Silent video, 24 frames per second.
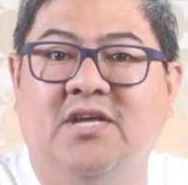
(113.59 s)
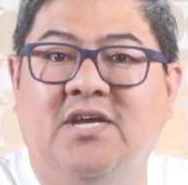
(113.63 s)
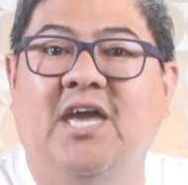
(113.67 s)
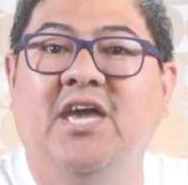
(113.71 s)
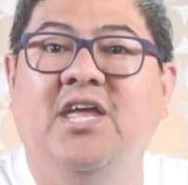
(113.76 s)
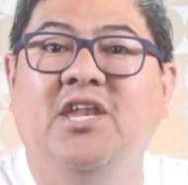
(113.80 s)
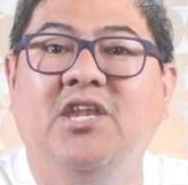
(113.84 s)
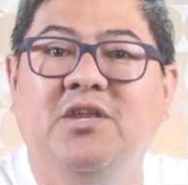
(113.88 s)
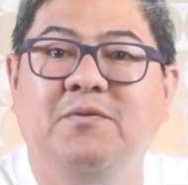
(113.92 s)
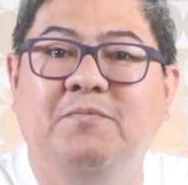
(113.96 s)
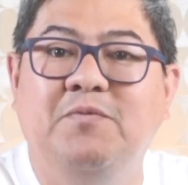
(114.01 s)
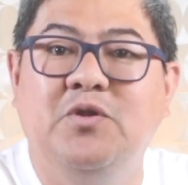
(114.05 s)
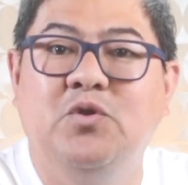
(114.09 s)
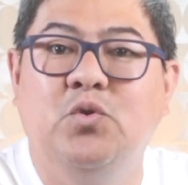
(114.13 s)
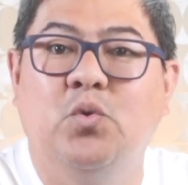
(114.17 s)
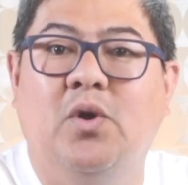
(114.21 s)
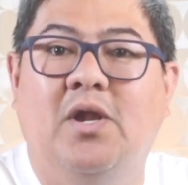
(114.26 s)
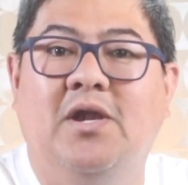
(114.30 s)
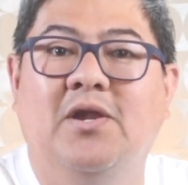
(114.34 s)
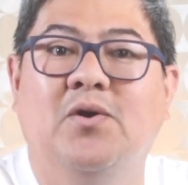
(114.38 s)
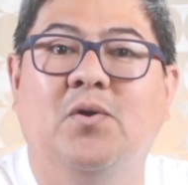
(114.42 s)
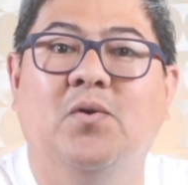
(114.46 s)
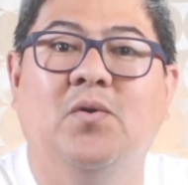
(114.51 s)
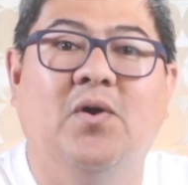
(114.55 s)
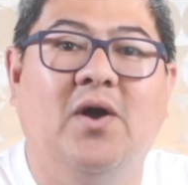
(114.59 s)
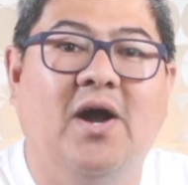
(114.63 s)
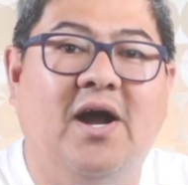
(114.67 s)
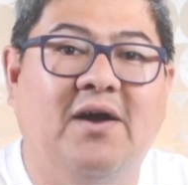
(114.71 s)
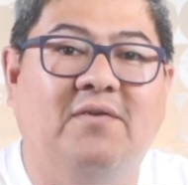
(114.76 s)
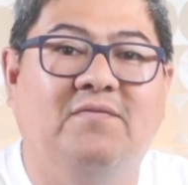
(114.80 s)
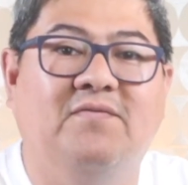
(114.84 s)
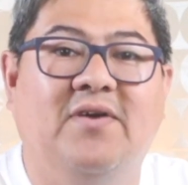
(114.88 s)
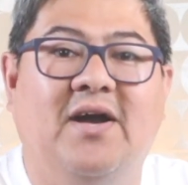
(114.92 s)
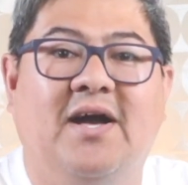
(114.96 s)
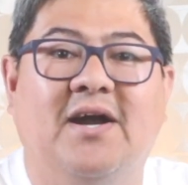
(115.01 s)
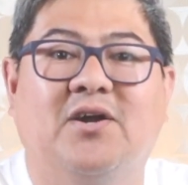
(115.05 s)
the individual who
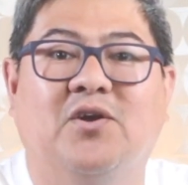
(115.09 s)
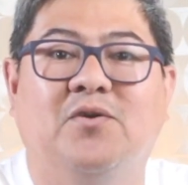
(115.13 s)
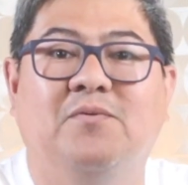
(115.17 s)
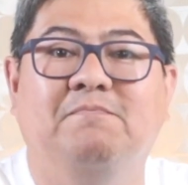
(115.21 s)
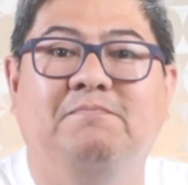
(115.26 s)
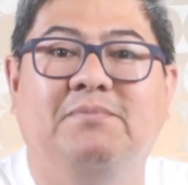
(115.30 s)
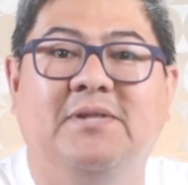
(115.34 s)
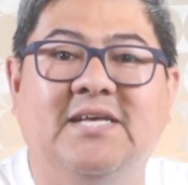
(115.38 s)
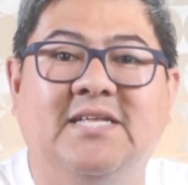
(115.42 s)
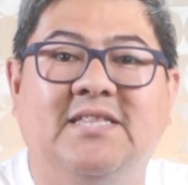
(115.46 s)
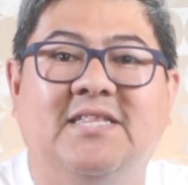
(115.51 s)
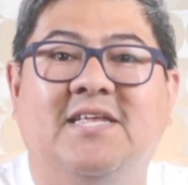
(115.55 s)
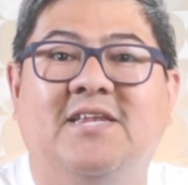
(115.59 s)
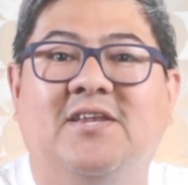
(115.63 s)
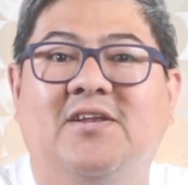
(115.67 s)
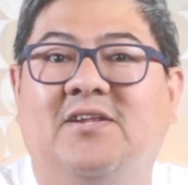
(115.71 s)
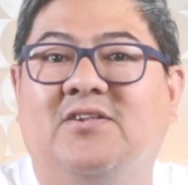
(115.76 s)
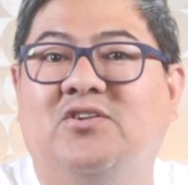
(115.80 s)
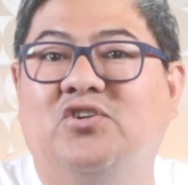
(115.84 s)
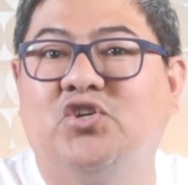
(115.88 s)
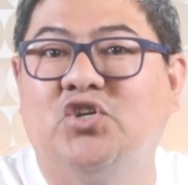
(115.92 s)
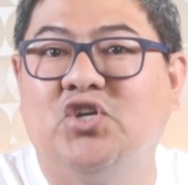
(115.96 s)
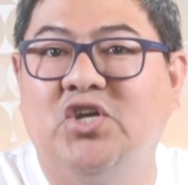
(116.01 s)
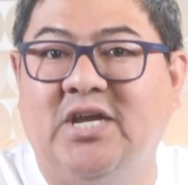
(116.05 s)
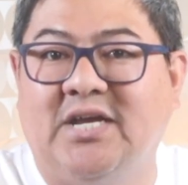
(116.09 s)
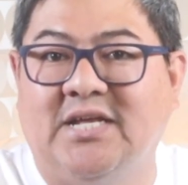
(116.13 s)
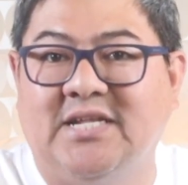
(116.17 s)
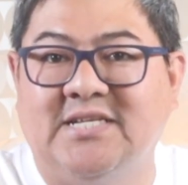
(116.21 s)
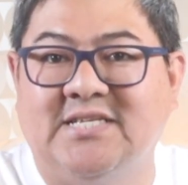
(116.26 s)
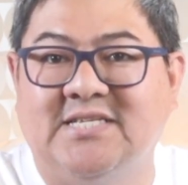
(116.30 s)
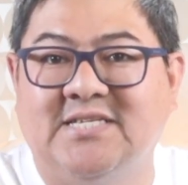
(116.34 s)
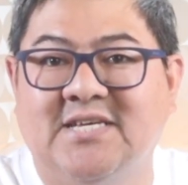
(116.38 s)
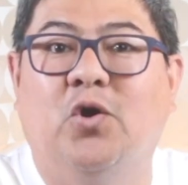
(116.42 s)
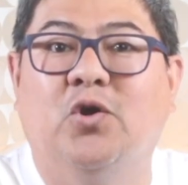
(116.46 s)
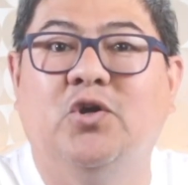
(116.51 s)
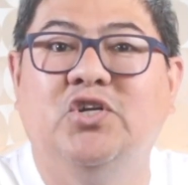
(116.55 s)
have a completed
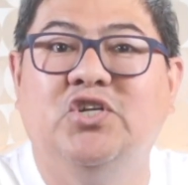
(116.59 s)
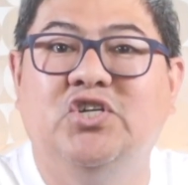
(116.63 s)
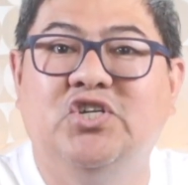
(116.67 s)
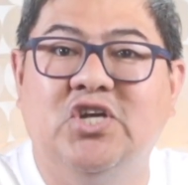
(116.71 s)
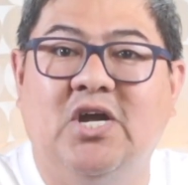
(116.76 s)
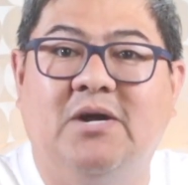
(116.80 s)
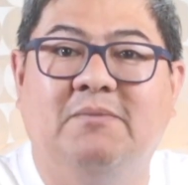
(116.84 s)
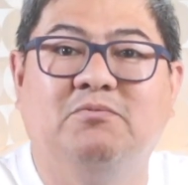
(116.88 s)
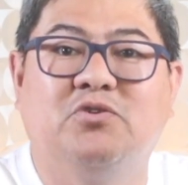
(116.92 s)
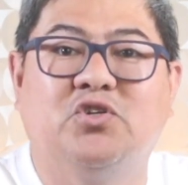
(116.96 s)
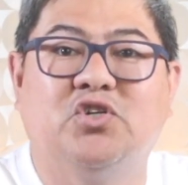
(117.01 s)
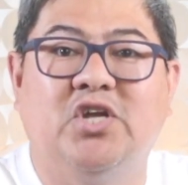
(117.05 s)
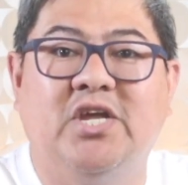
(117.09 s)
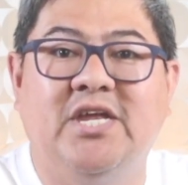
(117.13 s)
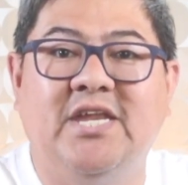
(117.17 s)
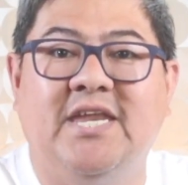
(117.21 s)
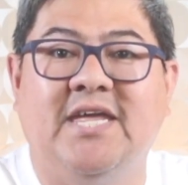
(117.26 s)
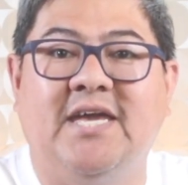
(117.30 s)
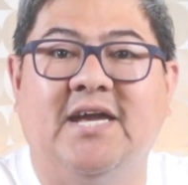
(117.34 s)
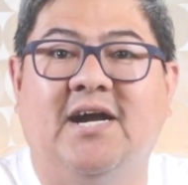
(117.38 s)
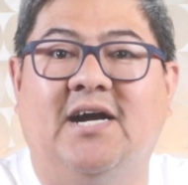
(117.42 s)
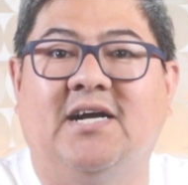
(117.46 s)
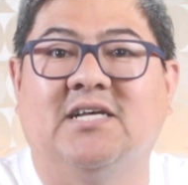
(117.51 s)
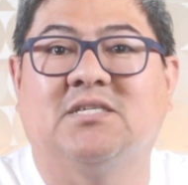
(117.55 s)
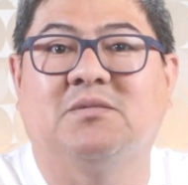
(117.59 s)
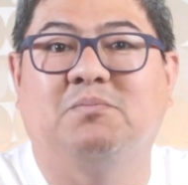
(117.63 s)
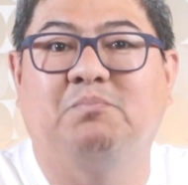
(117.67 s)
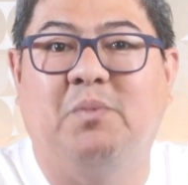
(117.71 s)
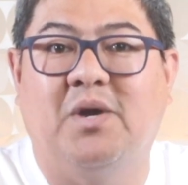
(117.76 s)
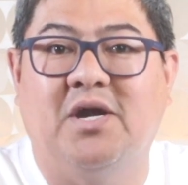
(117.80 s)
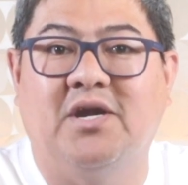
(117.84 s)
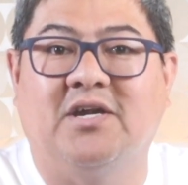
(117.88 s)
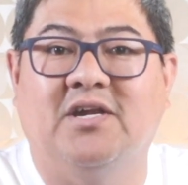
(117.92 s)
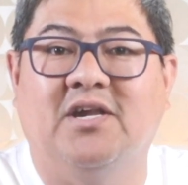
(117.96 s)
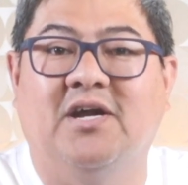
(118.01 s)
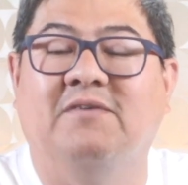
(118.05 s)
trades or job training as
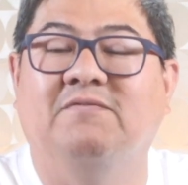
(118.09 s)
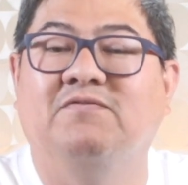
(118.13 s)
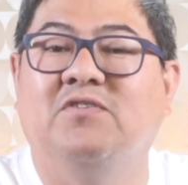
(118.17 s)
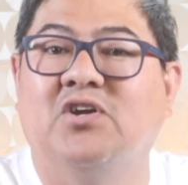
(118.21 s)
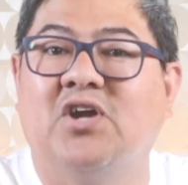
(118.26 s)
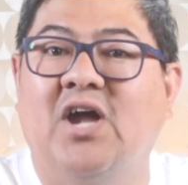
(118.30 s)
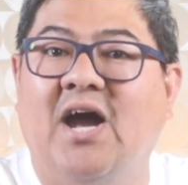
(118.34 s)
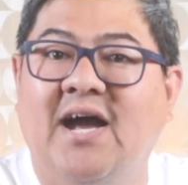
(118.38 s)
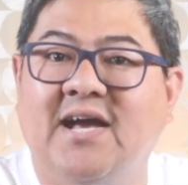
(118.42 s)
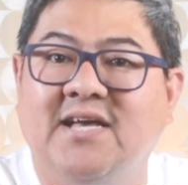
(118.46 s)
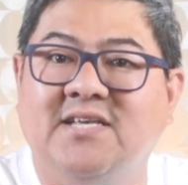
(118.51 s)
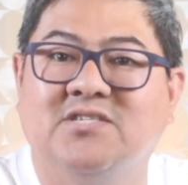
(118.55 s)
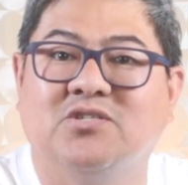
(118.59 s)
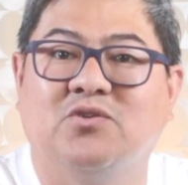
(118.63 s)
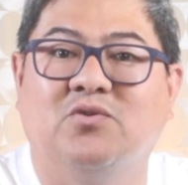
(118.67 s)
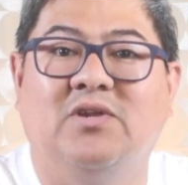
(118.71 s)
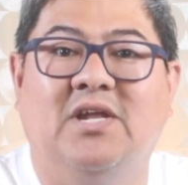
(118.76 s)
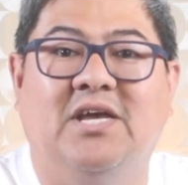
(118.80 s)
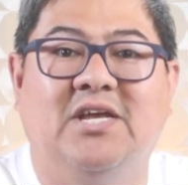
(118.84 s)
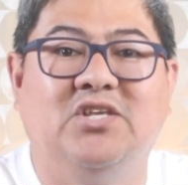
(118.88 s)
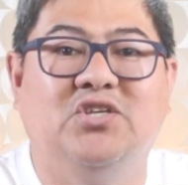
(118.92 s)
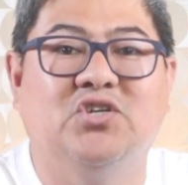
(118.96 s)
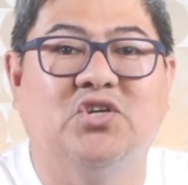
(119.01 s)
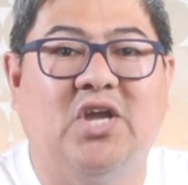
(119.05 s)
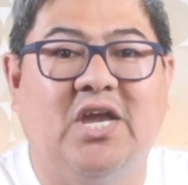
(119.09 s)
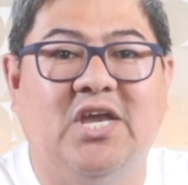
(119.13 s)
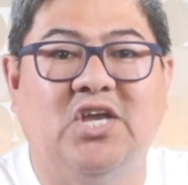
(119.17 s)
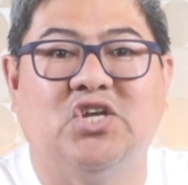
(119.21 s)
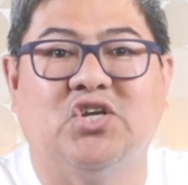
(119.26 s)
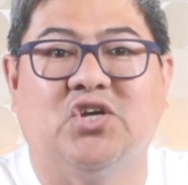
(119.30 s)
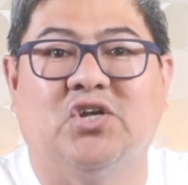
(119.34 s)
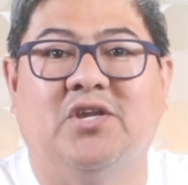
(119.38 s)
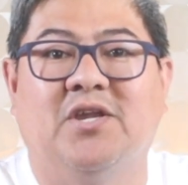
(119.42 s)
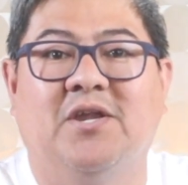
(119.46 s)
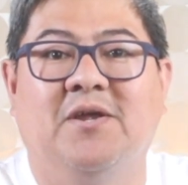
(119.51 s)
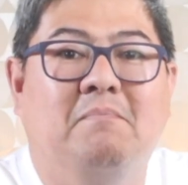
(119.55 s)
part of their high school
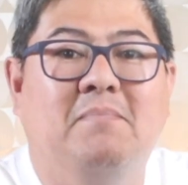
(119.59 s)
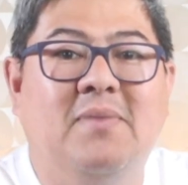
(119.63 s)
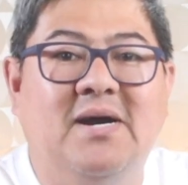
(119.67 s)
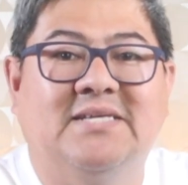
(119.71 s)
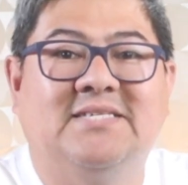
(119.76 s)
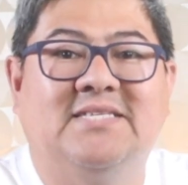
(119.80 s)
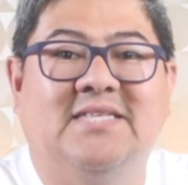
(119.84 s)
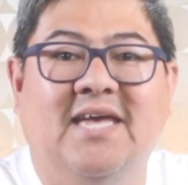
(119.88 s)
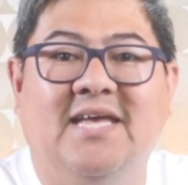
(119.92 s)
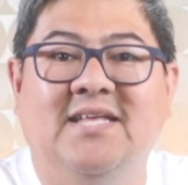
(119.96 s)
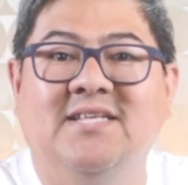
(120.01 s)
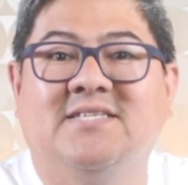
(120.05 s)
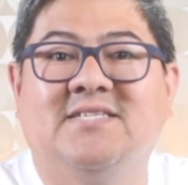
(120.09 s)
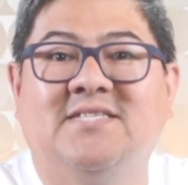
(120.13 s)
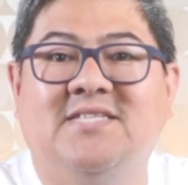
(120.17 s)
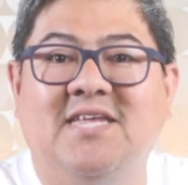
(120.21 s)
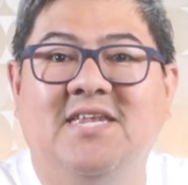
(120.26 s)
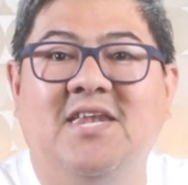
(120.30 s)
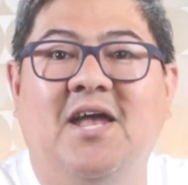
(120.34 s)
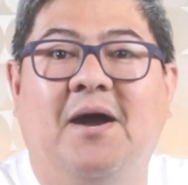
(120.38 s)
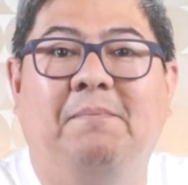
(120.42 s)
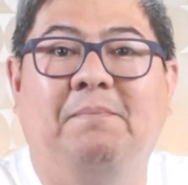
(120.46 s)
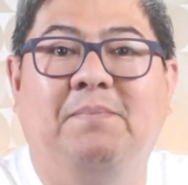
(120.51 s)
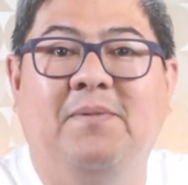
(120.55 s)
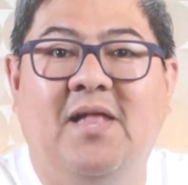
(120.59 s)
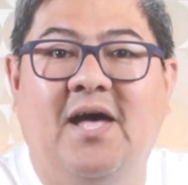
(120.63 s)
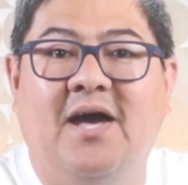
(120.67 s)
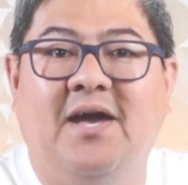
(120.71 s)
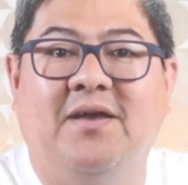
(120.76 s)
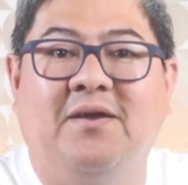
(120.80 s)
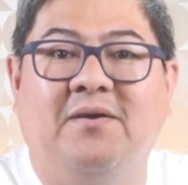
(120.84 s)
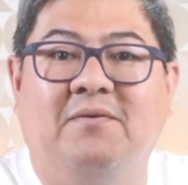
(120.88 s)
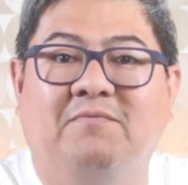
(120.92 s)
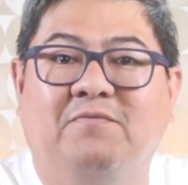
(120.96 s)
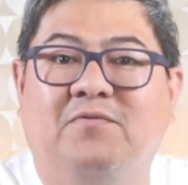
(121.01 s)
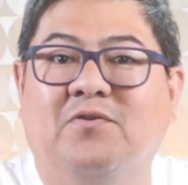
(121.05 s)
education must instead
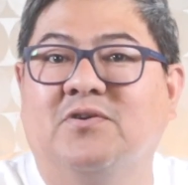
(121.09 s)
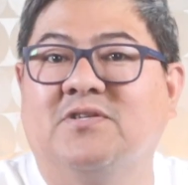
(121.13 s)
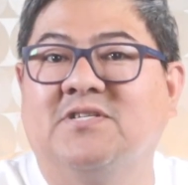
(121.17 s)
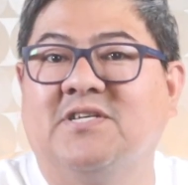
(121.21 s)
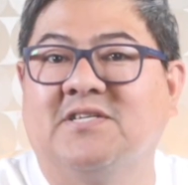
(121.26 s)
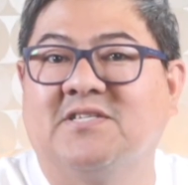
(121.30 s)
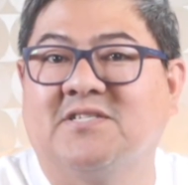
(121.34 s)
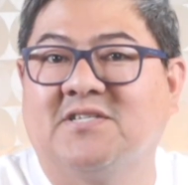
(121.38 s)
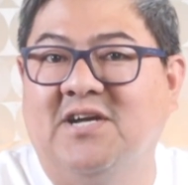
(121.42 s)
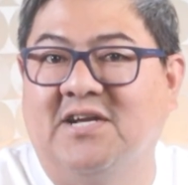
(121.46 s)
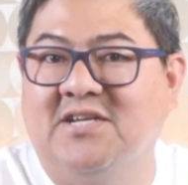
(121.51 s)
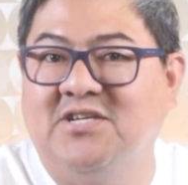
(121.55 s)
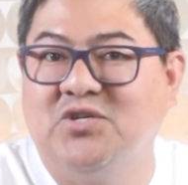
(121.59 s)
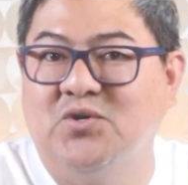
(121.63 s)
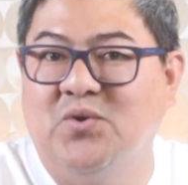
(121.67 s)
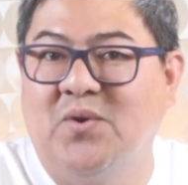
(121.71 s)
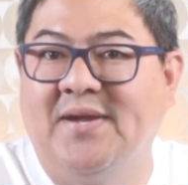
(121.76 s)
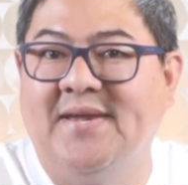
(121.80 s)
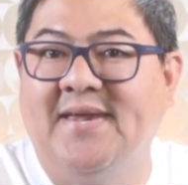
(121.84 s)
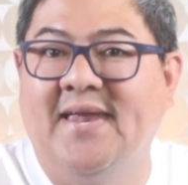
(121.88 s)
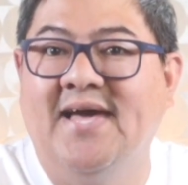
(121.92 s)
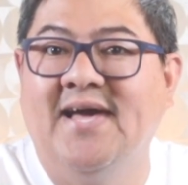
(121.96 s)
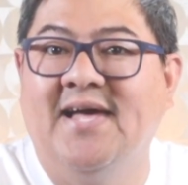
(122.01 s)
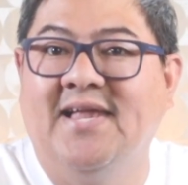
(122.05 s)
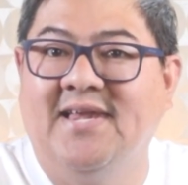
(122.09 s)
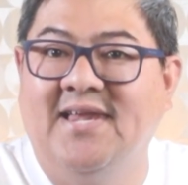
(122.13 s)
apply for Saskatchewan